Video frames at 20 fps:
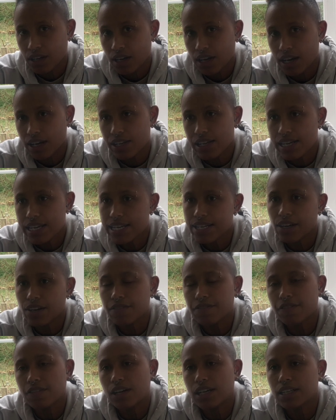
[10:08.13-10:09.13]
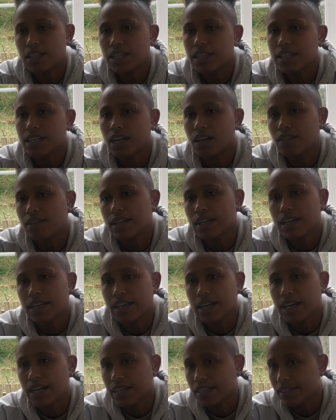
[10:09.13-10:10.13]
And the ego finally going,
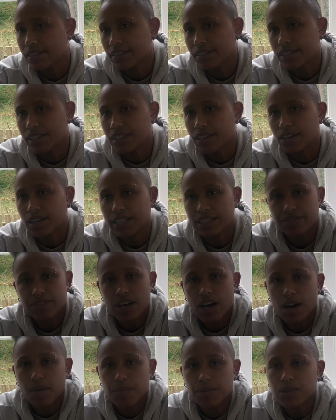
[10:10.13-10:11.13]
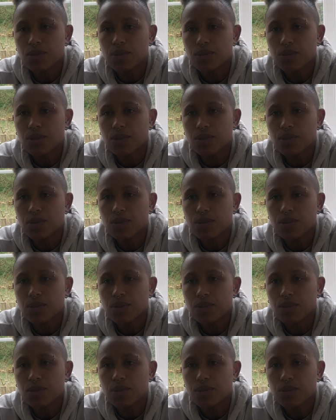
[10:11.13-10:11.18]
okay, you know, I give up.